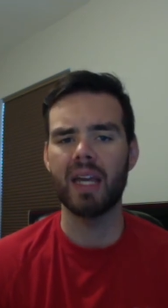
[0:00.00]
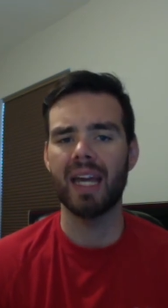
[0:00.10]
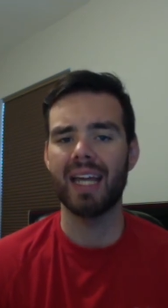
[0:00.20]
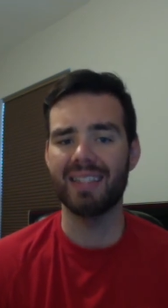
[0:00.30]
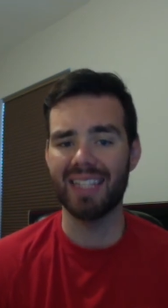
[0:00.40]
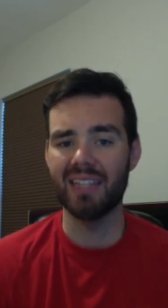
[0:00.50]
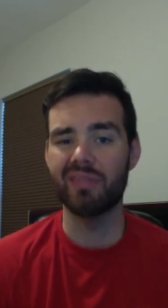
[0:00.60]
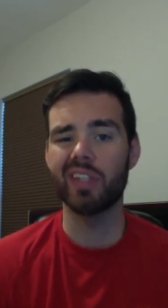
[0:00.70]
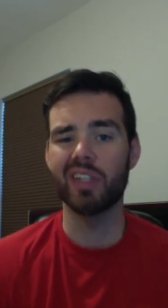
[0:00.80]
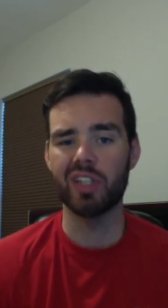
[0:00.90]
and
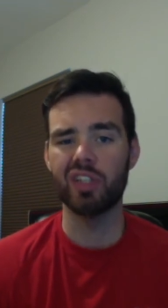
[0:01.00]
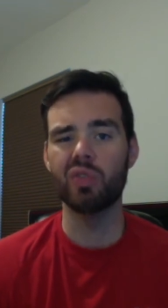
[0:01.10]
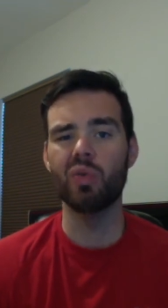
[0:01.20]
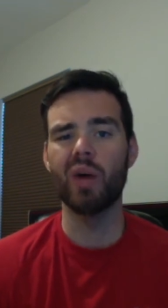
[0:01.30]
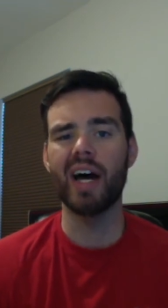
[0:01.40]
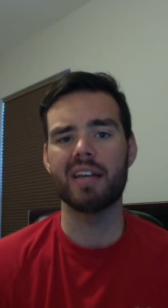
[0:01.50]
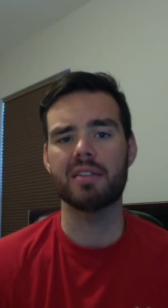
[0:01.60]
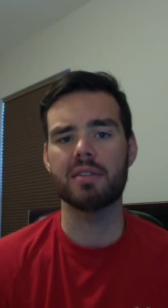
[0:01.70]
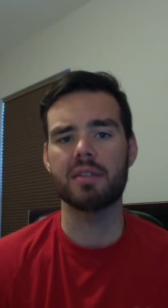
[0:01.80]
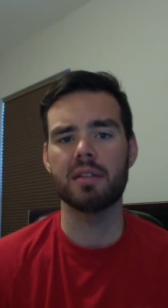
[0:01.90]
even
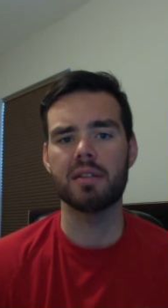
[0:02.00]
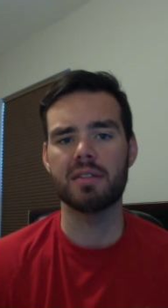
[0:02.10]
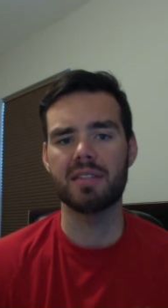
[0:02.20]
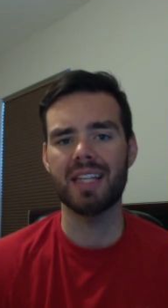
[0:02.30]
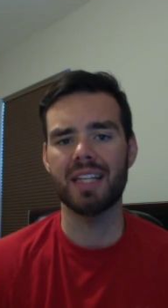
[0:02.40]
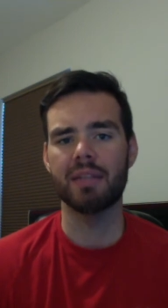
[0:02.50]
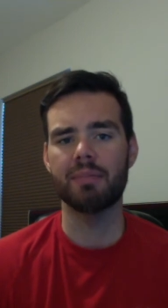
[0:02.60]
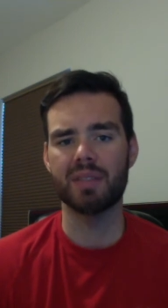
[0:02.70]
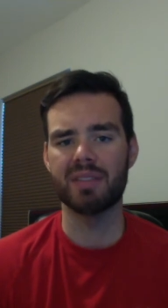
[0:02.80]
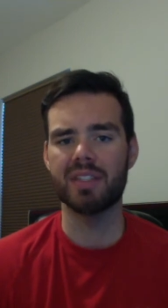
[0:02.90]
U.S. Senate
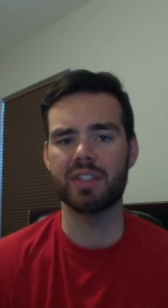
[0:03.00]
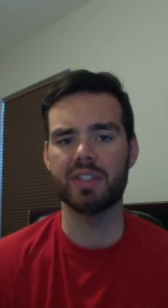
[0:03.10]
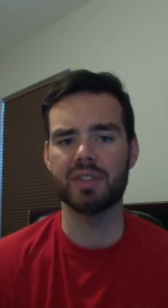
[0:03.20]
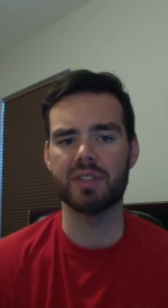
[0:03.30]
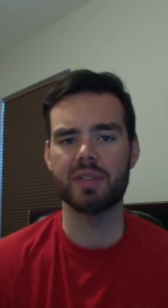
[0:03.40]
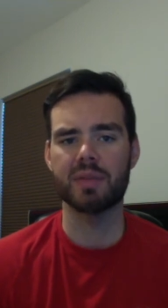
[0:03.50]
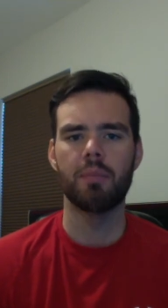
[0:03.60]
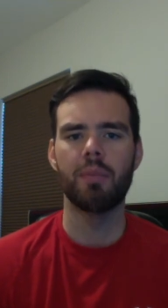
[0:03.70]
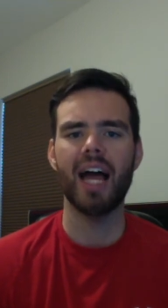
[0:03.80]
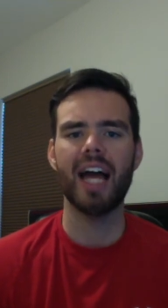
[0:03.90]
positions.
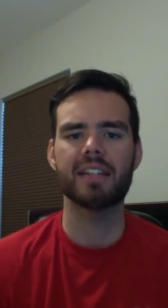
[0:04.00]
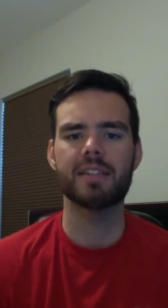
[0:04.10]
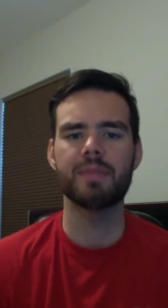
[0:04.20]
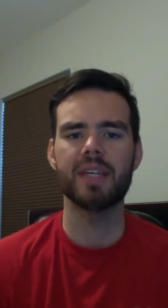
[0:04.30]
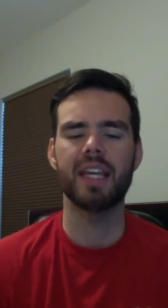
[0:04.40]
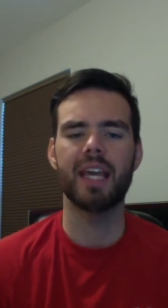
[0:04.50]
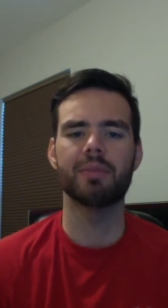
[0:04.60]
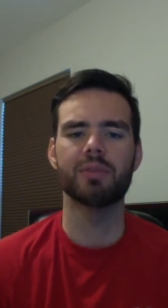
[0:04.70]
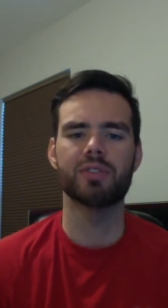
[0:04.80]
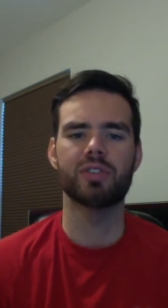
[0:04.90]
Blacks being
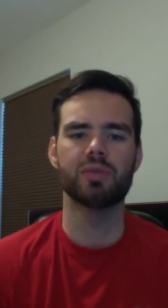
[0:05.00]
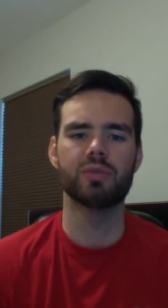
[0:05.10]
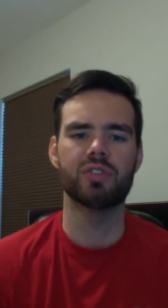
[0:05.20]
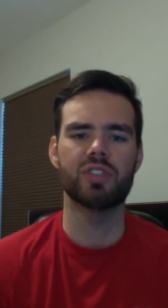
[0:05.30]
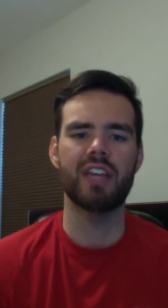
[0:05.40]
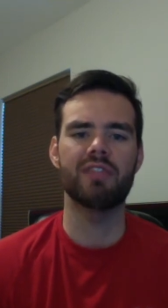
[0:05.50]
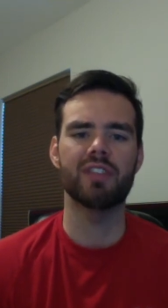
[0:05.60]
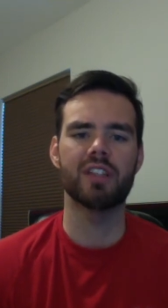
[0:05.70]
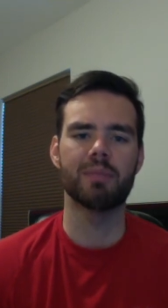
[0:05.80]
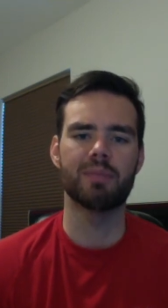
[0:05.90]
able to
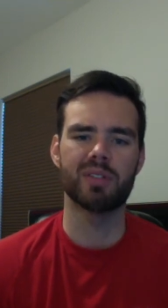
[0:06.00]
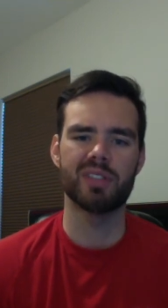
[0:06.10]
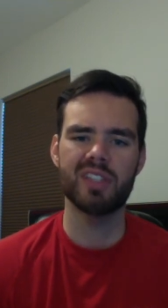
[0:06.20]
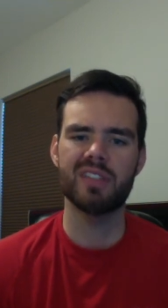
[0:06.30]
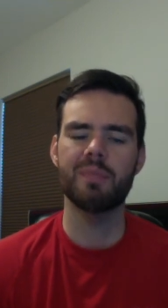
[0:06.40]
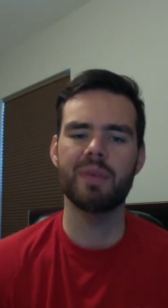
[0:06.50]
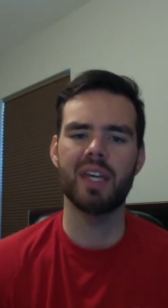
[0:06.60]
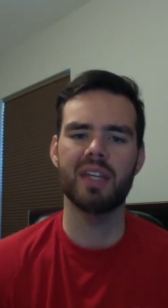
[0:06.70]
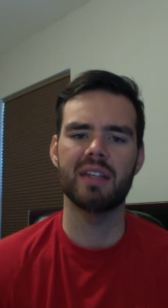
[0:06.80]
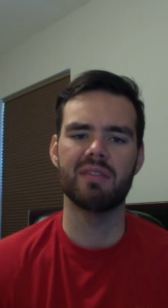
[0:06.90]
safely
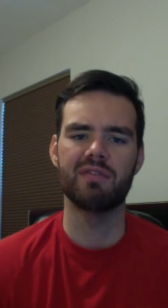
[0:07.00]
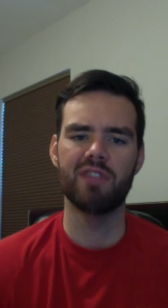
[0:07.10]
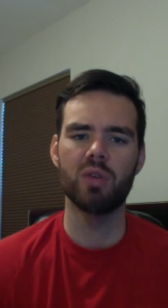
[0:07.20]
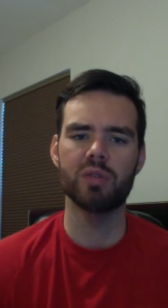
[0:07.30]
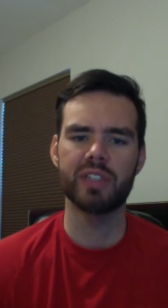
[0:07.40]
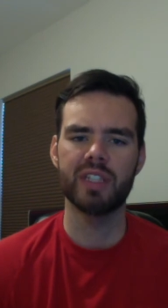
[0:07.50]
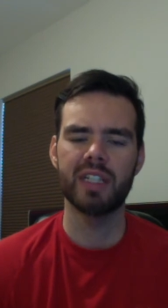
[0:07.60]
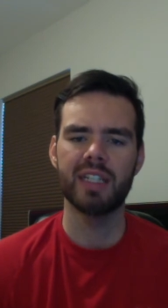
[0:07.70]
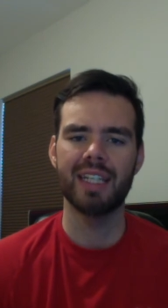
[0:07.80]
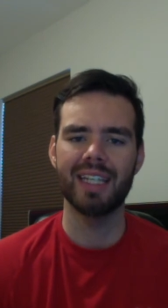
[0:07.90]
participate and vote
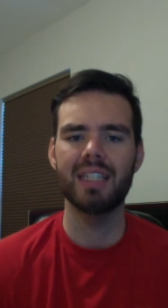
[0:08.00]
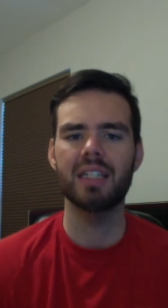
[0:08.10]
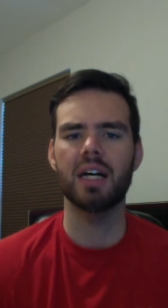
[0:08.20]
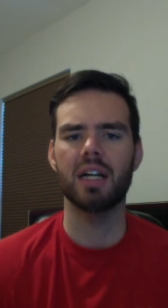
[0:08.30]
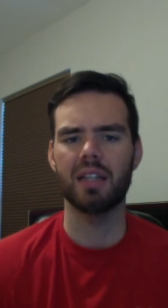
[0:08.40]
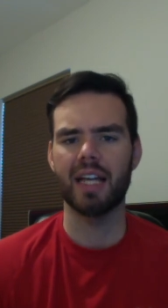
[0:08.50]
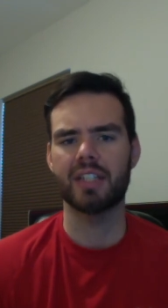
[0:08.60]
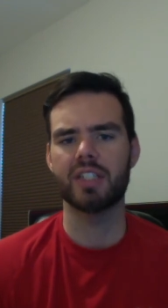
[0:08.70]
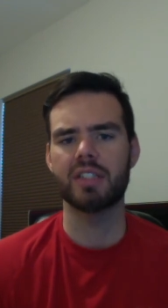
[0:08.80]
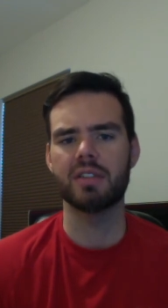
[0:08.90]
in
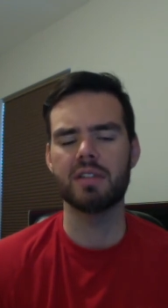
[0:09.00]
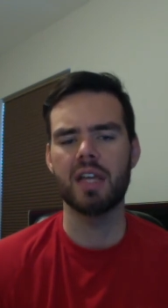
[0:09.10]
elections